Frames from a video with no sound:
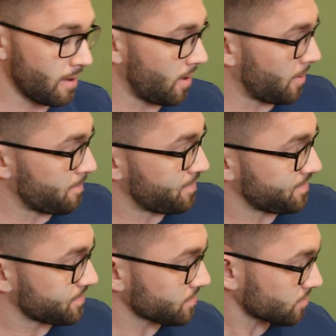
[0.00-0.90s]
Um,
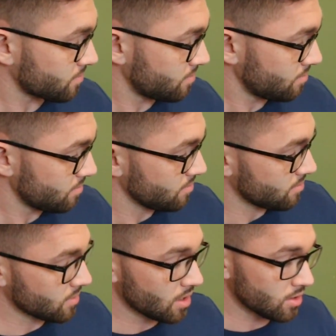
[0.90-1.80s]

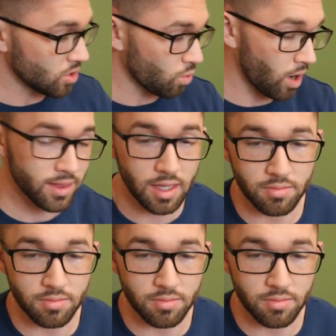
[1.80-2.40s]
you want